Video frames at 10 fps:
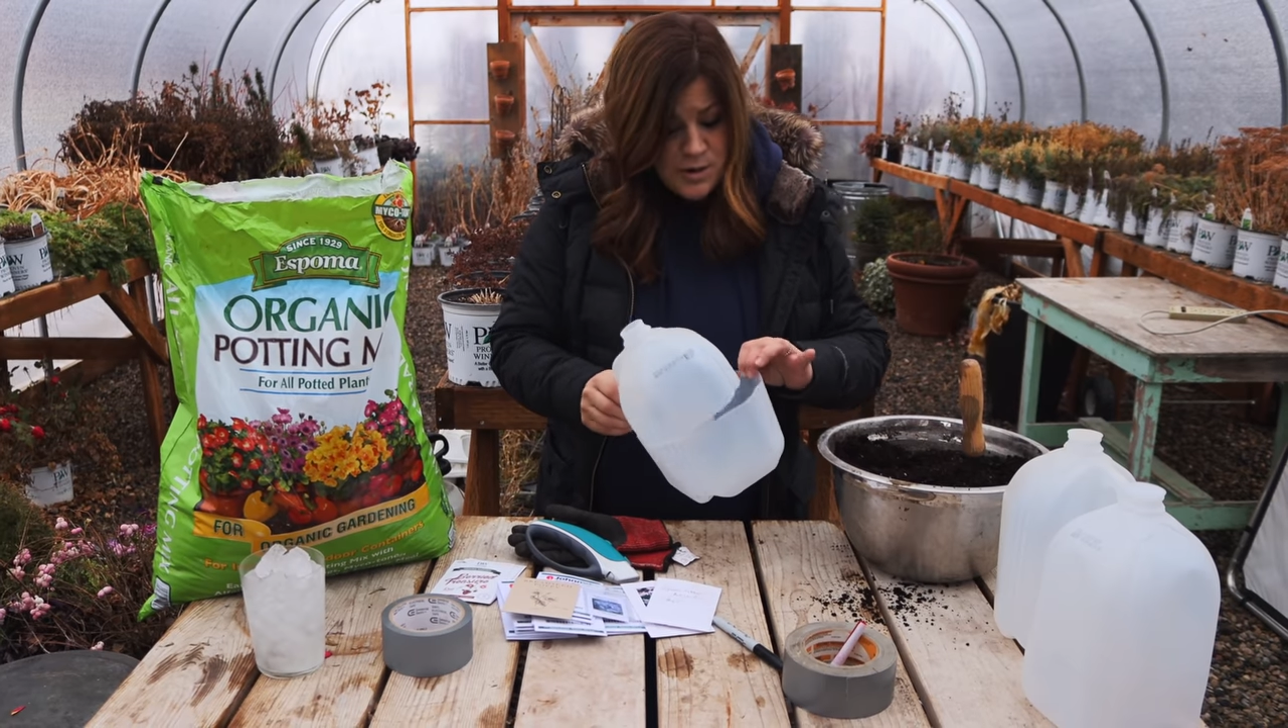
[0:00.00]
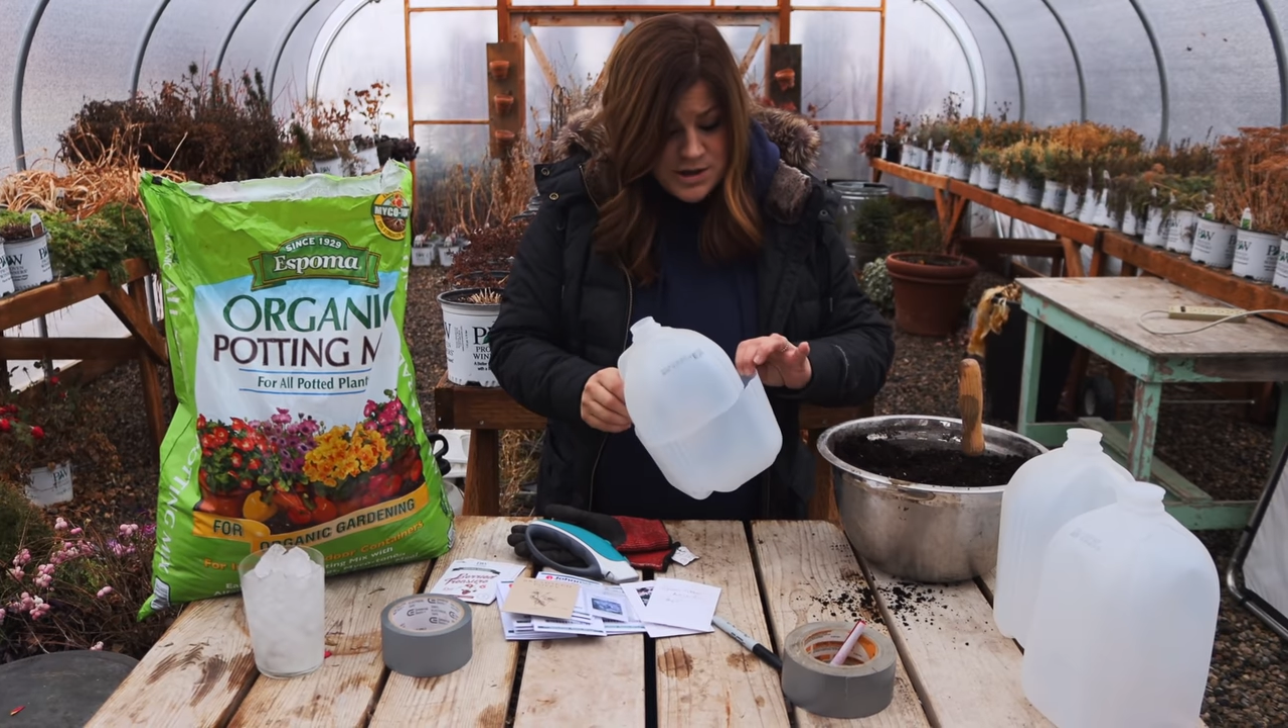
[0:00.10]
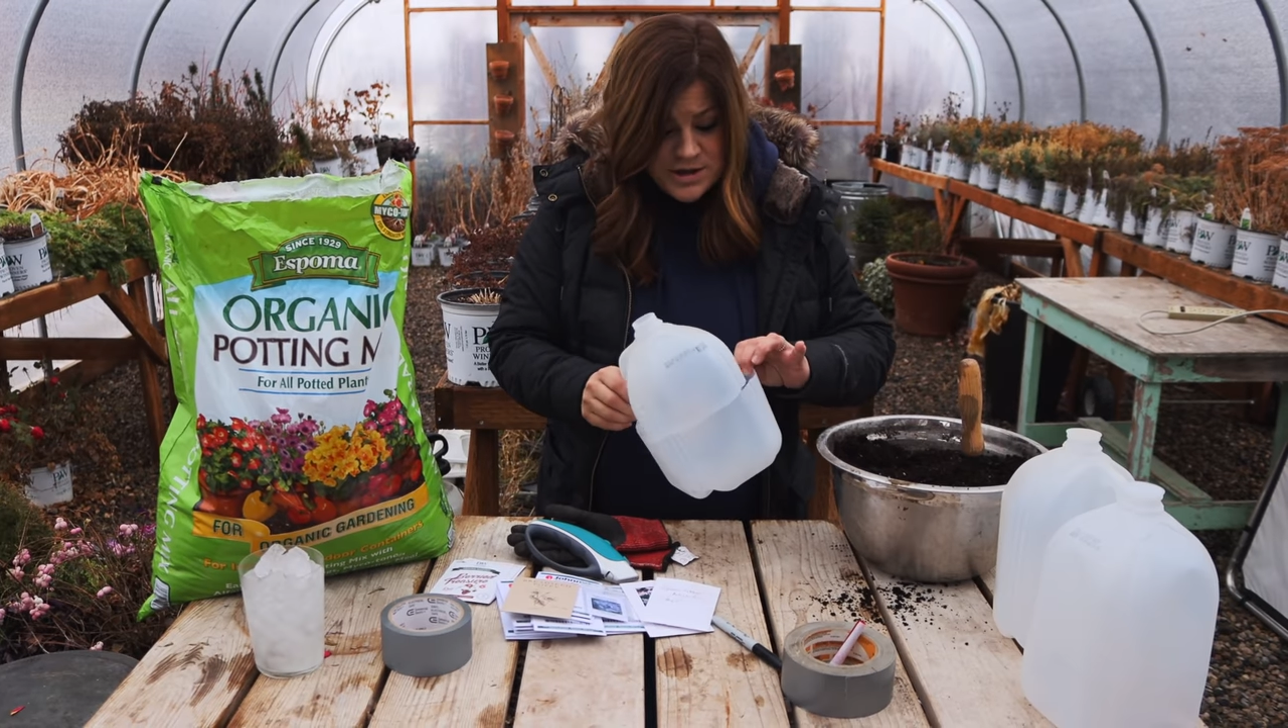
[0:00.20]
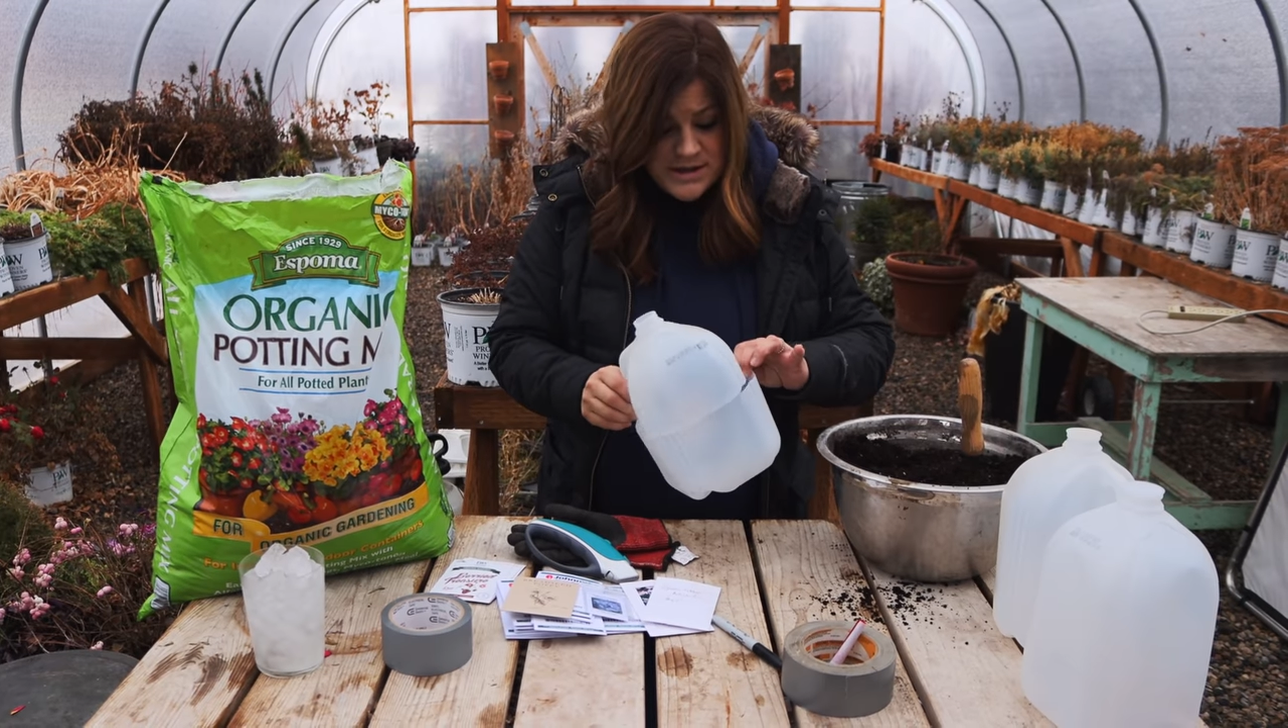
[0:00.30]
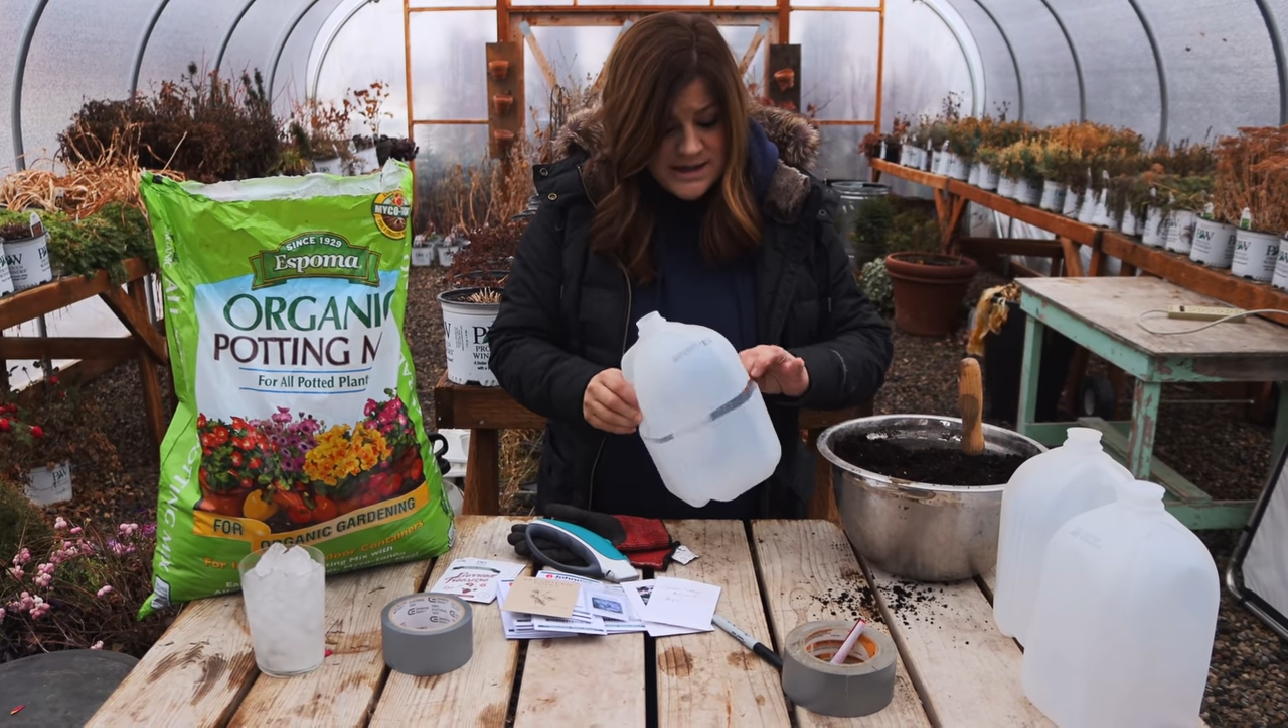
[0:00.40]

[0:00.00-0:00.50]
orange juice